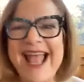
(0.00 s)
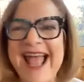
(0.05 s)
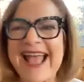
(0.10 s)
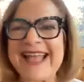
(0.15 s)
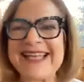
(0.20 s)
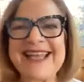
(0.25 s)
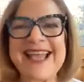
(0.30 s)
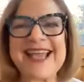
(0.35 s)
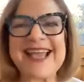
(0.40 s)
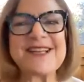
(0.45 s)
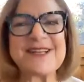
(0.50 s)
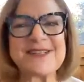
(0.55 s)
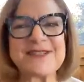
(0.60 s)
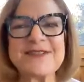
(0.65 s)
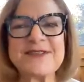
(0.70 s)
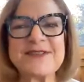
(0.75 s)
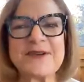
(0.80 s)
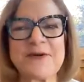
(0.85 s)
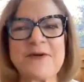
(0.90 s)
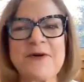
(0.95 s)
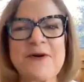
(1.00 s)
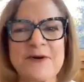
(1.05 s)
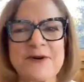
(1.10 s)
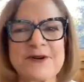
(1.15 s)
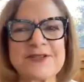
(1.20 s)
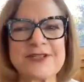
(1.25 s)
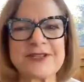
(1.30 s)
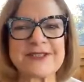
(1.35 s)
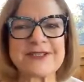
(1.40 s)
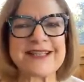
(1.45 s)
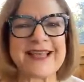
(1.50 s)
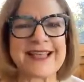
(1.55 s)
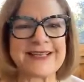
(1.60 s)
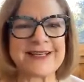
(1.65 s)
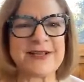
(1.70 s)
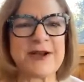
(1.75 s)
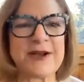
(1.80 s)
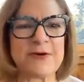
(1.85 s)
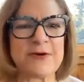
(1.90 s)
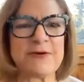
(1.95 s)
And yet it's so hard to
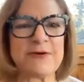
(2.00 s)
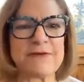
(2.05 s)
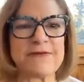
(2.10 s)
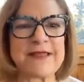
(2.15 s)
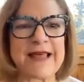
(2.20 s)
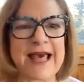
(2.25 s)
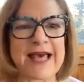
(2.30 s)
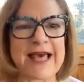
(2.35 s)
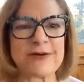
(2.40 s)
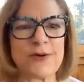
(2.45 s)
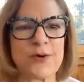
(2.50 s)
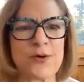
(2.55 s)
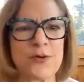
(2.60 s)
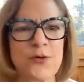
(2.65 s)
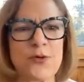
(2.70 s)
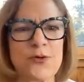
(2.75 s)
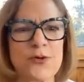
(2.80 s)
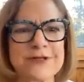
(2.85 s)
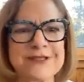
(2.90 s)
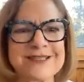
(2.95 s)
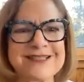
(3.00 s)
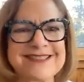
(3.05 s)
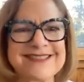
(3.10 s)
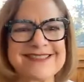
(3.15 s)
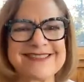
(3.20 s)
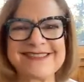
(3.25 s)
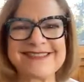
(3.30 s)
let go of that old